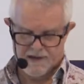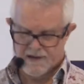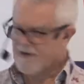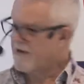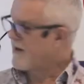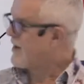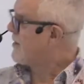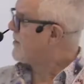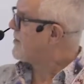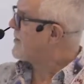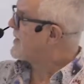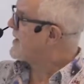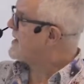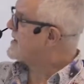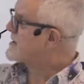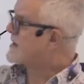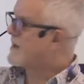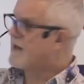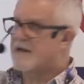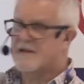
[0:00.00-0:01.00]
You know,
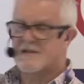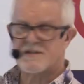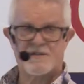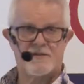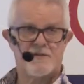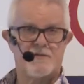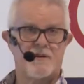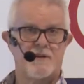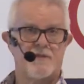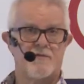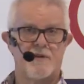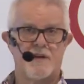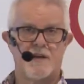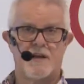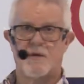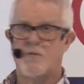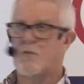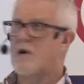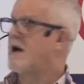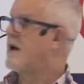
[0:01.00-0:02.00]
these guys do it
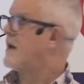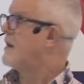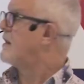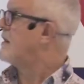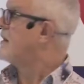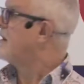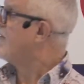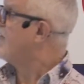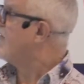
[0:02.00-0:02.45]
really well.